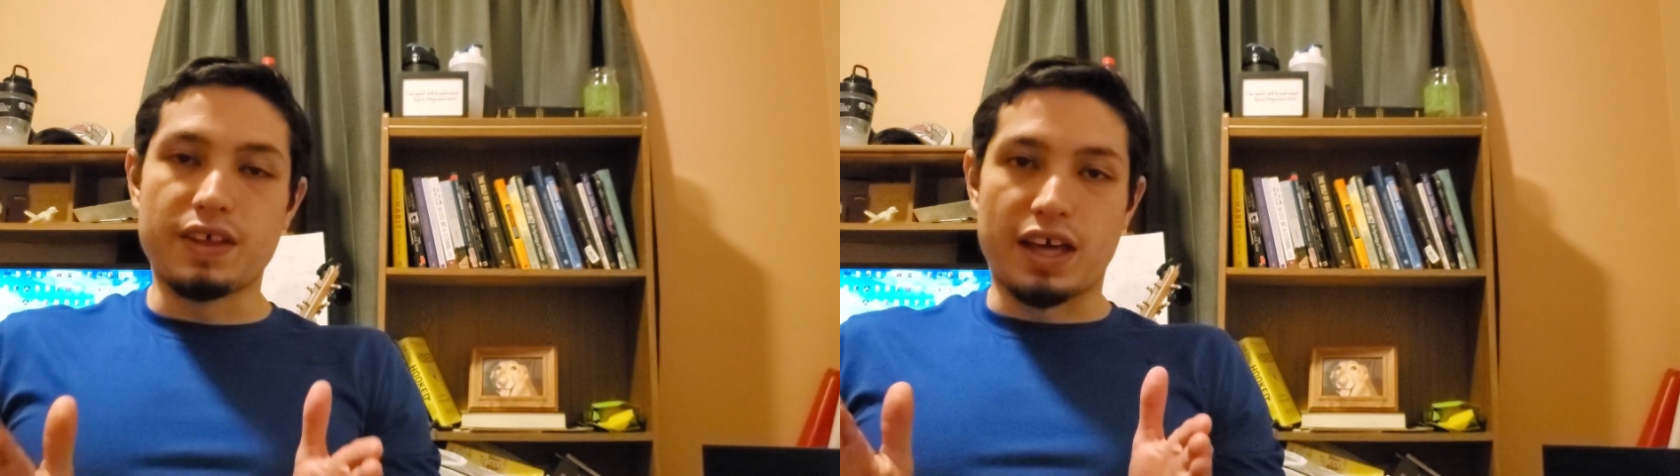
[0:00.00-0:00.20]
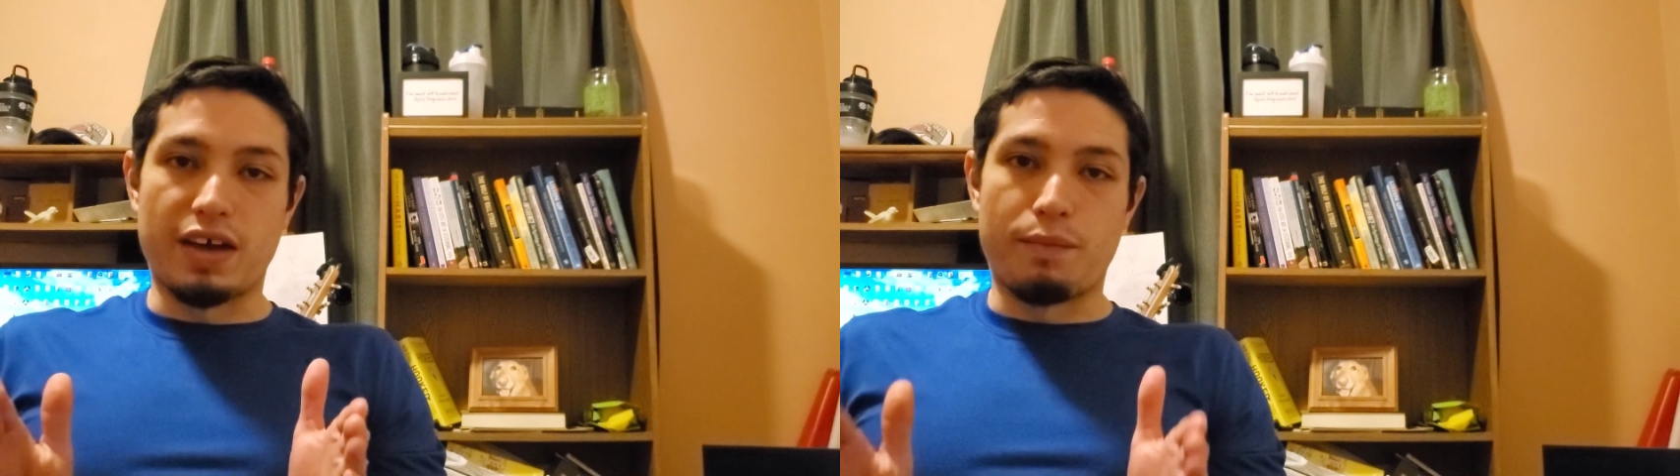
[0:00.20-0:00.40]

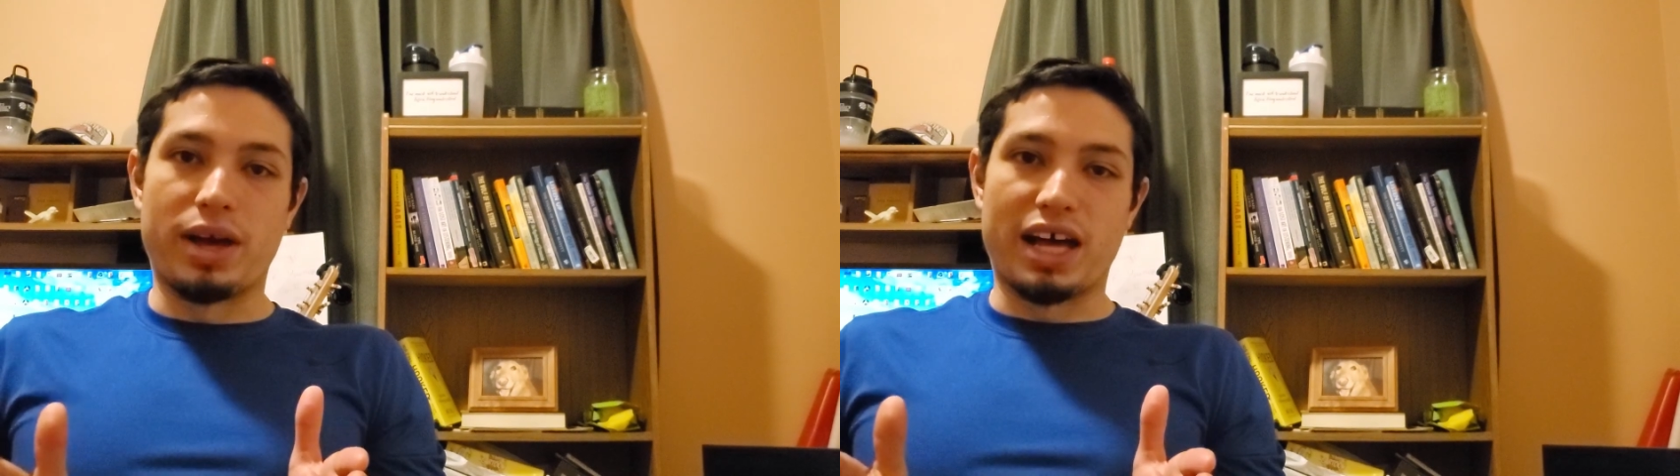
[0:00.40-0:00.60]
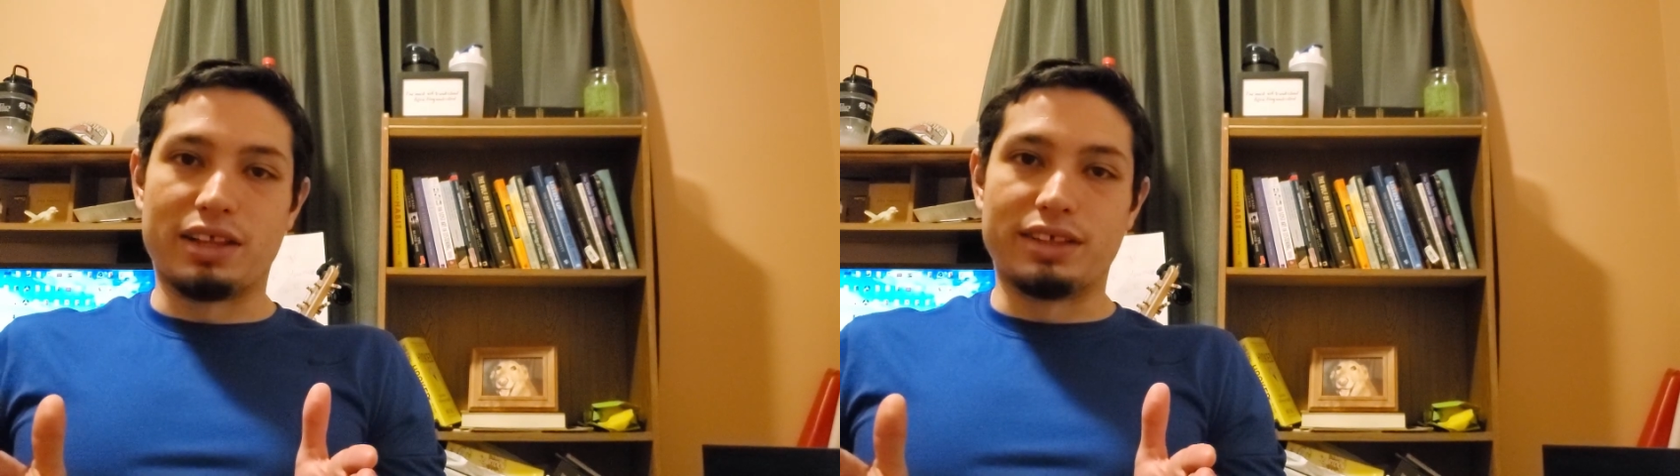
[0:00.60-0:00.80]
at
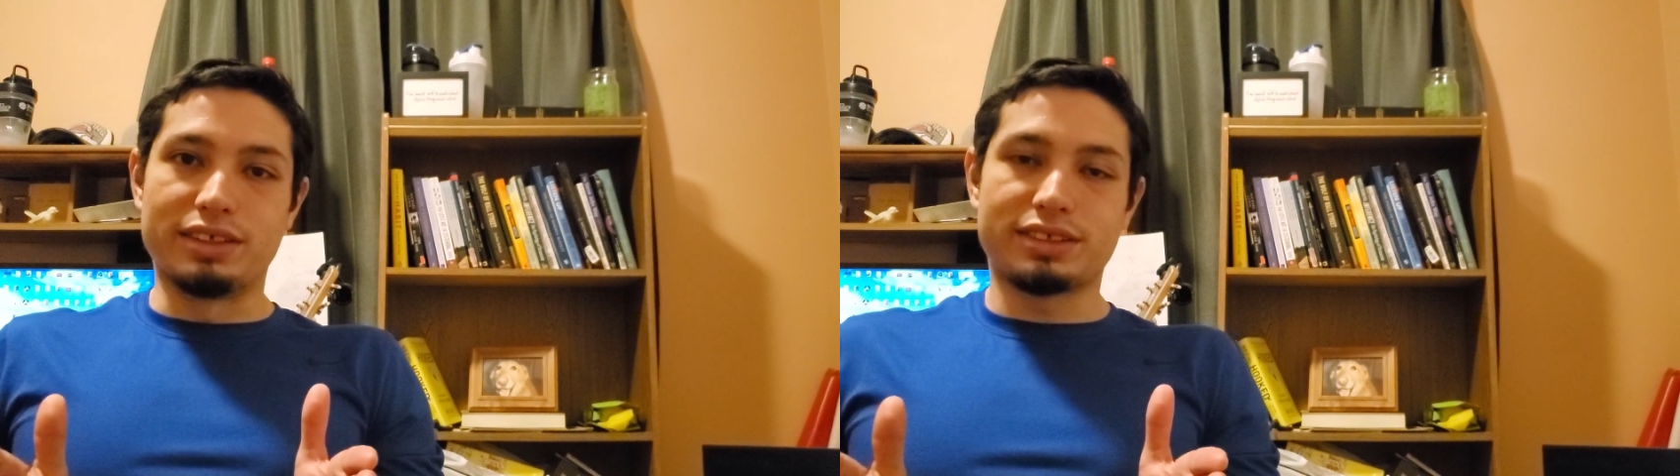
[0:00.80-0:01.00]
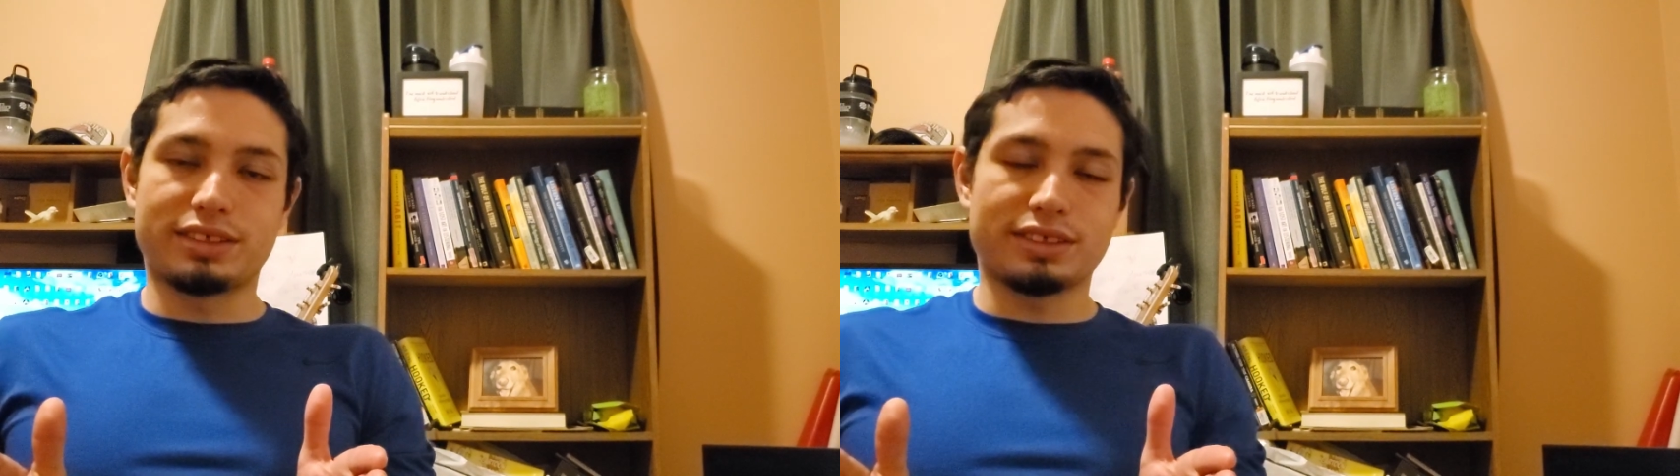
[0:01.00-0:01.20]

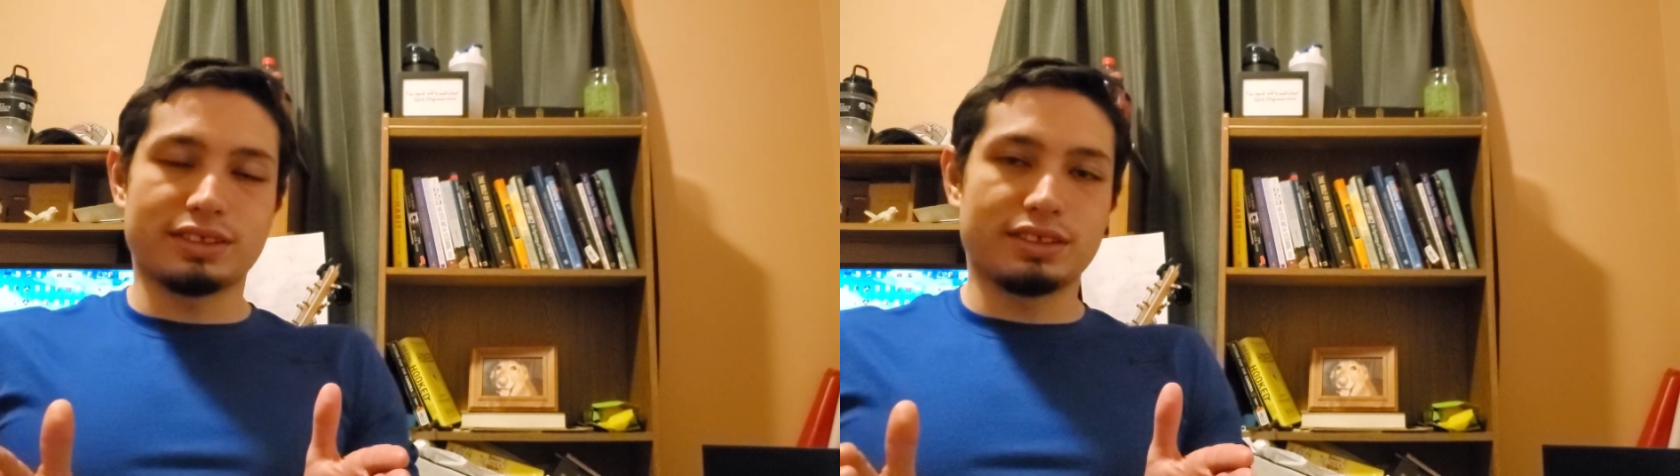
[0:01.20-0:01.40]
balance.